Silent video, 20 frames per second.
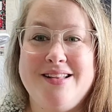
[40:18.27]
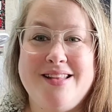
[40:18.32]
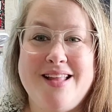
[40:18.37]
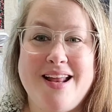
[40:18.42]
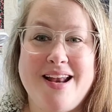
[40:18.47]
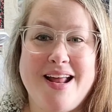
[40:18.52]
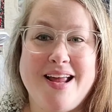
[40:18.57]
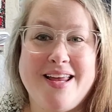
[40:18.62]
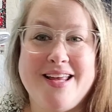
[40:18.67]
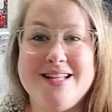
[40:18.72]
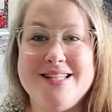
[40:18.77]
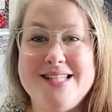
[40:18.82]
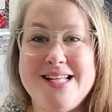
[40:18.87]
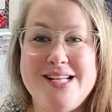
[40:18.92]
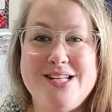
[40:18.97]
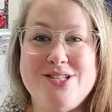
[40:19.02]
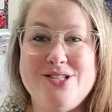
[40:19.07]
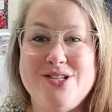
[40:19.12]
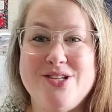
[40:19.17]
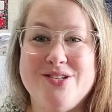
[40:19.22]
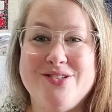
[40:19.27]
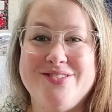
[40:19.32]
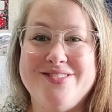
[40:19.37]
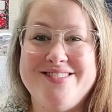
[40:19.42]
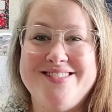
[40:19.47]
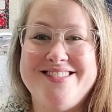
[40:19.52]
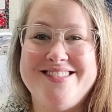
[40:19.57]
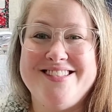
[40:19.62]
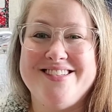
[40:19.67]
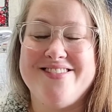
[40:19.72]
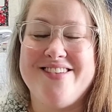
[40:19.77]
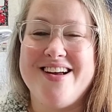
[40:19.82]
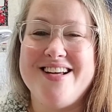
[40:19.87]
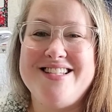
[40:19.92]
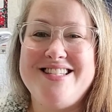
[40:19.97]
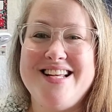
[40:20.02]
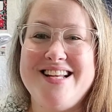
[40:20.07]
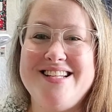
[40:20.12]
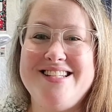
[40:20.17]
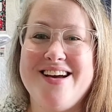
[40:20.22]
then I can send it to you. So I
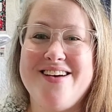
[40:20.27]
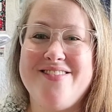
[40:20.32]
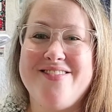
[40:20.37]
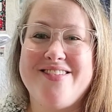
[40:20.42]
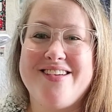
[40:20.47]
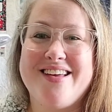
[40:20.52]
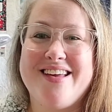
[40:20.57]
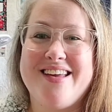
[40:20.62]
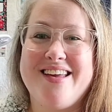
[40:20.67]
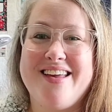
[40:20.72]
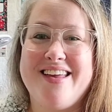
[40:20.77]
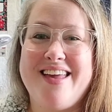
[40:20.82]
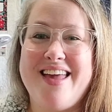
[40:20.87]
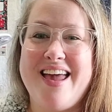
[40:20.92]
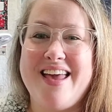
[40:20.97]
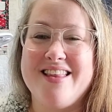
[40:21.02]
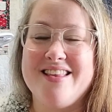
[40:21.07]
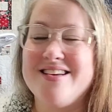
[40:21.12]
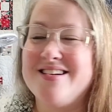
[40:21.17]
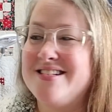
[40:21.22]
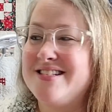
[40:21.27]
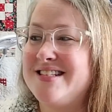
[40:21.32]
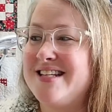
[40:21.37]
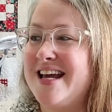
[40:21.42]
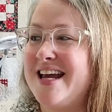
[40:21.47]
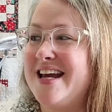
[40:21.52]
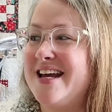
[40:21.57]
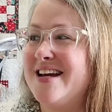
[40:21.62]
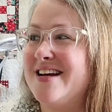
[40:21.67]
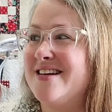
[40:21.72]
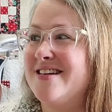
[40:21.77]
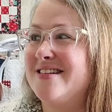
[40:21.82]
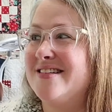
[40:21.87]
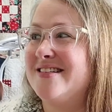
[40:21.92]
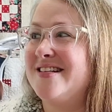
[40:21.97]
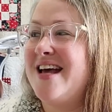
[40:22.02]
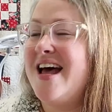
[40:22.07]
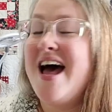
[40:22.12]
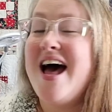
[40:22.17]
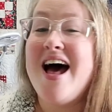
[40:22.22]
sent out Kayla's
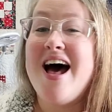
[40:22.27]
and